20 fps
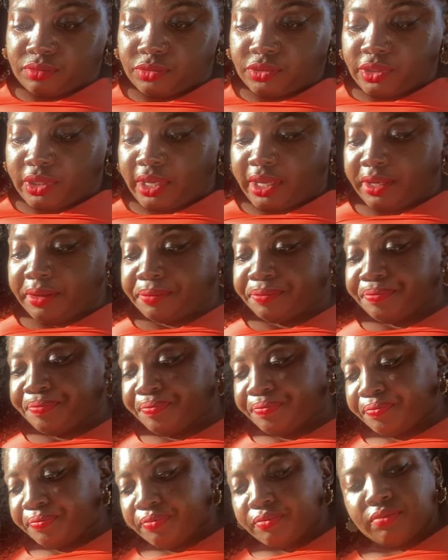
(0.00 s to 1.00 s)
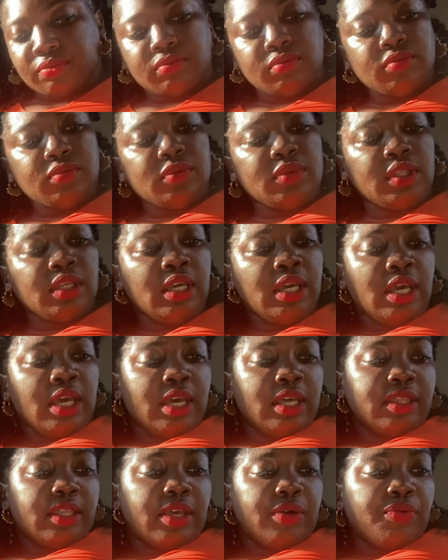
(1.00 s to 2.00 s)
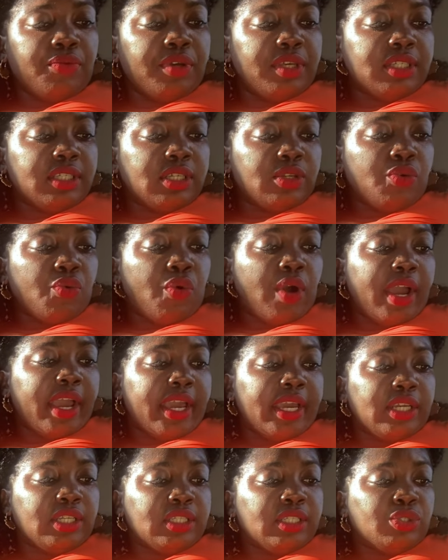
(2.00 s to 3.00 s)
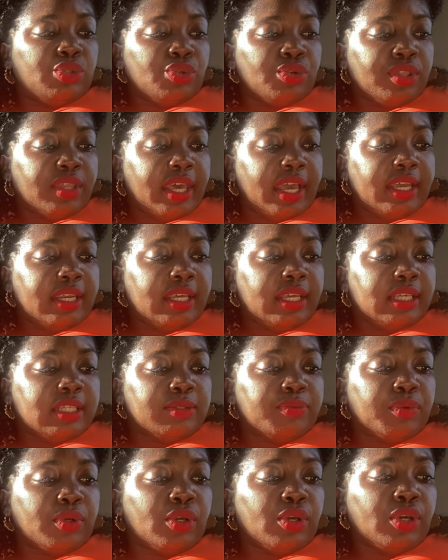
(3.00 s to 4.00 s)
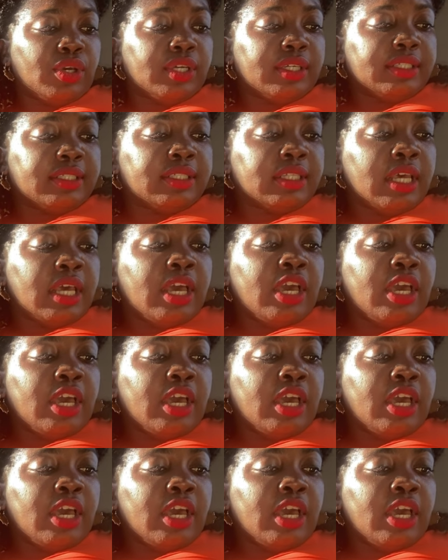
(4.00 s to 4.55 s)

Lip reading: Okay, the reason why I do that is because